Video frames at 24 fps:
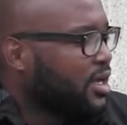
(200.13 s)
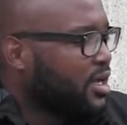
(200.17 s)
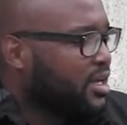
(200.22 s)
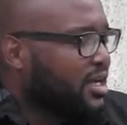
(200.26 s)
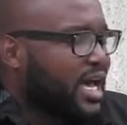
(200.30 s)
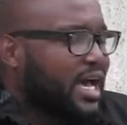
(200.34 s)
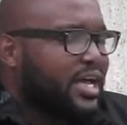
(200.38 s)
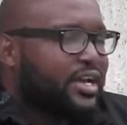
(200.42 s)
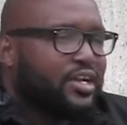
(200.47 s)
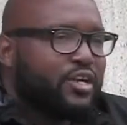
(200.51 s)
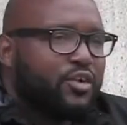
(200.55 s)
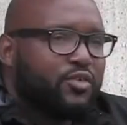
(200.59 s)

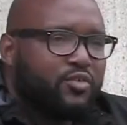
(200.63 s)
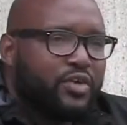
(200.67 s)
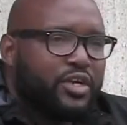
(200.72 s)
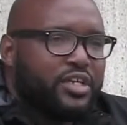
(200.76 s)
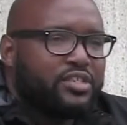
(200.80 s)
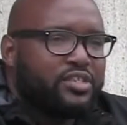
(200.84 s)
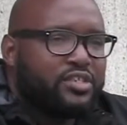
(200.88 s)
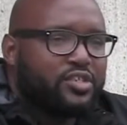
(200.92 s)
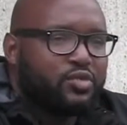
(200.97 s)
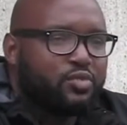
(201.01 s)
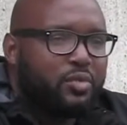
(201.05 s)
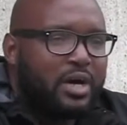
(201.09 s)
lot of the
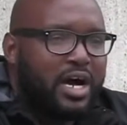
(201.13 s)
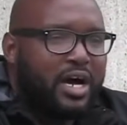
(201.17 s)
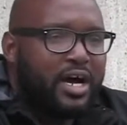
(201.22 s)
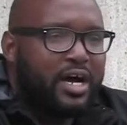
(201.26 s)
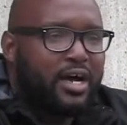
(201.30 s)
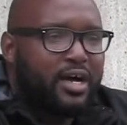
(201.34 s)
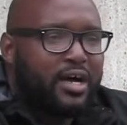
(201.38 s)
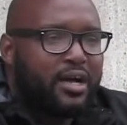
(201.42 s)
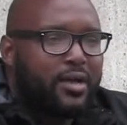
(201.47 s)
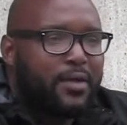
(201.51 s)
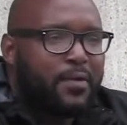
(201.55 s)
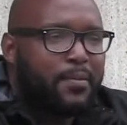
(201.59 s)
reasons
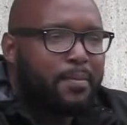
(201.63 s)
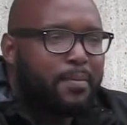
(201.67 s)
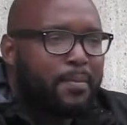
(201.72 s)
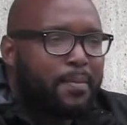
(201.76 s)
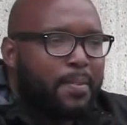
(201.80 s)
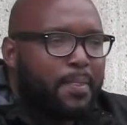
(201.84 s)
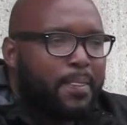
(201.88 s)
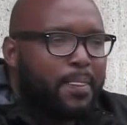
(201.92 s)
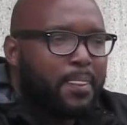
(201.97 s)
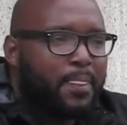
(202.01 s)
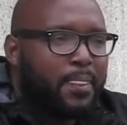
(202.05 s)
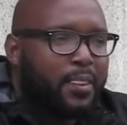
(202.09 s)
why
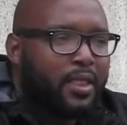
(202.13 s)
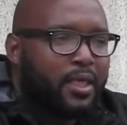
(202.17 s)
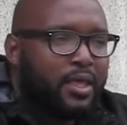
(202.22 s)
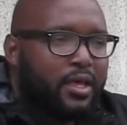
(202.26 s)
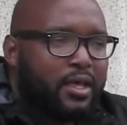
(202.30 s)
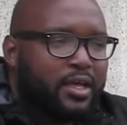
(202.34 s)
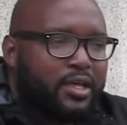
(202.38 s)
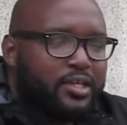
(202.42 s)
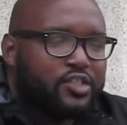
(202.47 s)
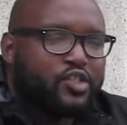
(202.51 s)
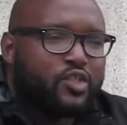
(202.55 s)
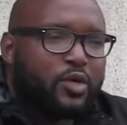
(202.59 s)

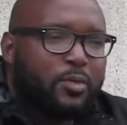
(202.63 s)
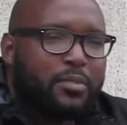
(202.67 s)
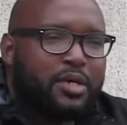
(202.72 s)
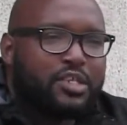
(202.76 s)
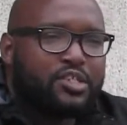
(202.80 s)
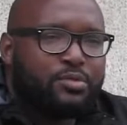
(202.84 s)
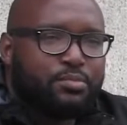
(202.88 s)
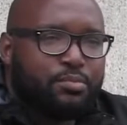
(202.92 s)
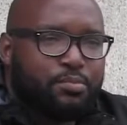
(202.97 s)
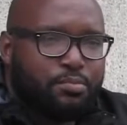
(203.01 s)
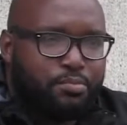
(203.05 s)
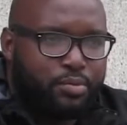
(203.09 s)
there's so
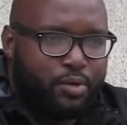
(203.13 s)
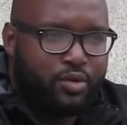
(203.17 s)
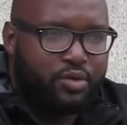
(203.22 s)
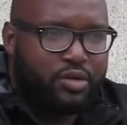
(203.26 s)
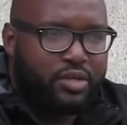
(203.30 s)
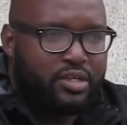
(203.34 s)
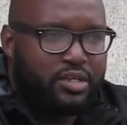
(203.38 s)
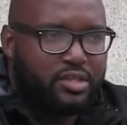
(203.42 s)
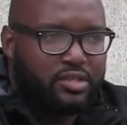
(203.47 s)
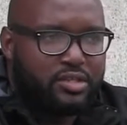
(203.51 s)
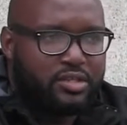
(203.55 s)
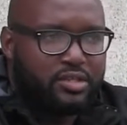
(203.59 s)
much
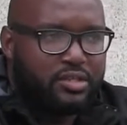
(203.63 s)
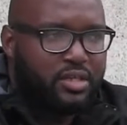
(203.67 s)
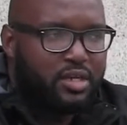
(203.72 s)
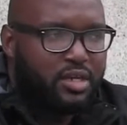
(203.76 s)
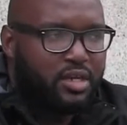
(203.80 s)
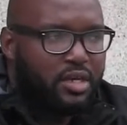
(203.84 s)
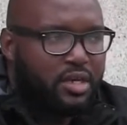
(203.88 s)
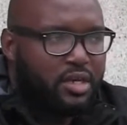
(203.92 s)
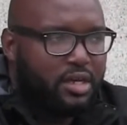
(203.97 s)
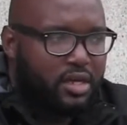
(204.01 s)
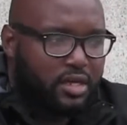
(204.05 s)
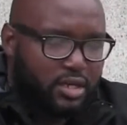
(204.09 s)
brokenness
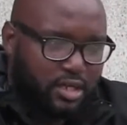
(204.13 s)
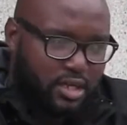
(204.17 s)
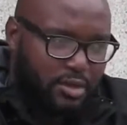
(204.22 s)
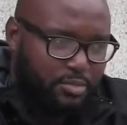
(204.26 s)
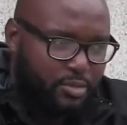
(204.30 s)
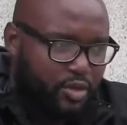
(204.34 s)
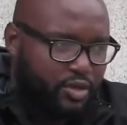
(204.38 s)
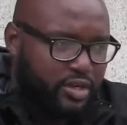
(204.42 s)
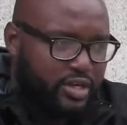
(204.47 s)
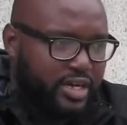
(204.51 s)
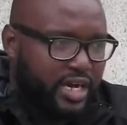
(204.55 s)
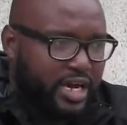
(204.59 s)
in the
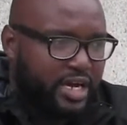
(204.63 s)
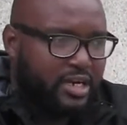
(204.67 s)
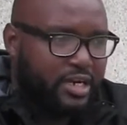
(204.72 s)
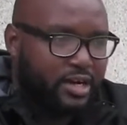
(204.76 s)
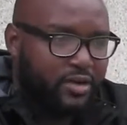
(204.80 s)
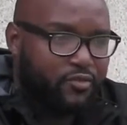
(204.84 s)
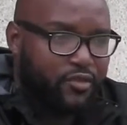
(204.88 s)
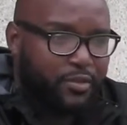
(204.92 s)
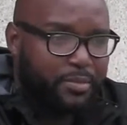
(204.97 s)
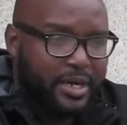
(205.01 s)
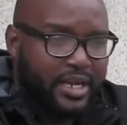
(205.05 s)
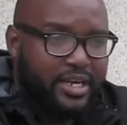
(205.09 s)
community I
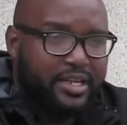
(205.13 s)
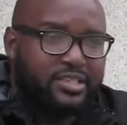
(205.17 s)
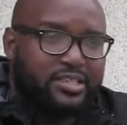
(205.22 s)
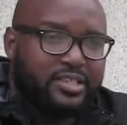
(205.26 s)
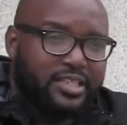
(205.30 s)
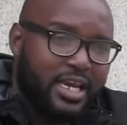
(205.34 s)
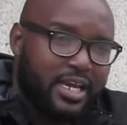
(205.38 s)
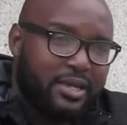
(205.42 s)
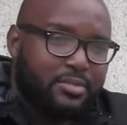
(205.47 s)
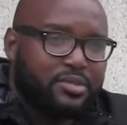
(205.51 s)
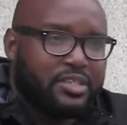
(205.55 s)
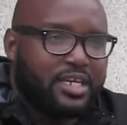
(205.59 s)
come from. At the
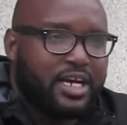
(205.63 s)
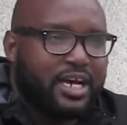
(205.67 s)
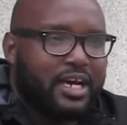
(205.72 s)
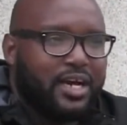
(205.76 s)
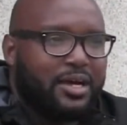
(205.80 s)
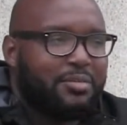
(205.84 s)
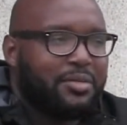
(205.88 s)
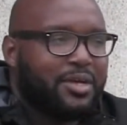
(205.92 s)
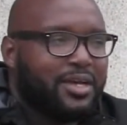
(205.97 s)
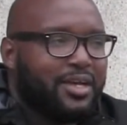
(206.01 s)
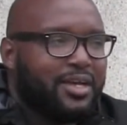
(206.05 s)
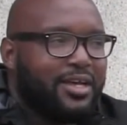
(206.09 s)
same
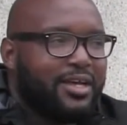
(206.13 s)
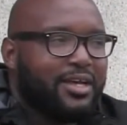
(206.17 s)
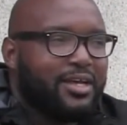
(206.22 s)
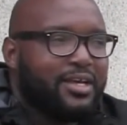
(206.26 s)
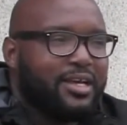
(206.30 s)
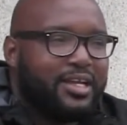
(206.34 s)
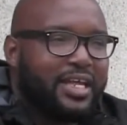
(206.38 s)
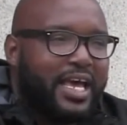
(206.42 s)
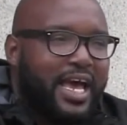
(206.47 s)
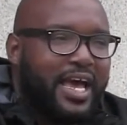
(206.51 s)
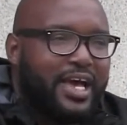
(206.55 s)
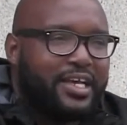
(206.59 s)
time,
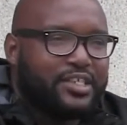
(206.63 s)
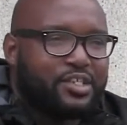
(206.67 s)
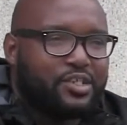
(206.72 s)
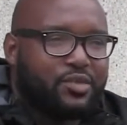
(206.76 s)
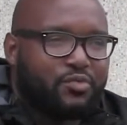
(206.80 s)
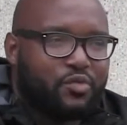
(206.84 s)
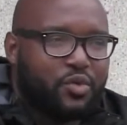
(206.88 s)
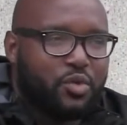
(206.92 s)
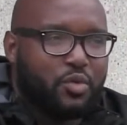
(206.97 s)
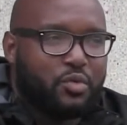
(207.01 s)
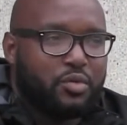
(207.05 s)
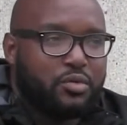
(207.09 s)
it has a
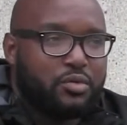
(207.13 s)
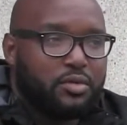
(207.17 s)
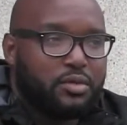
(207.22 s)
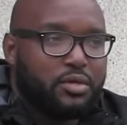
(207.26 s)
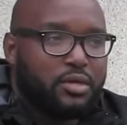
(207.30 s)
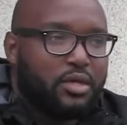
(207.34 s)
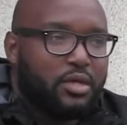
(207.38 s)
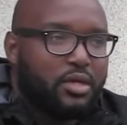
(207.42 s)
root.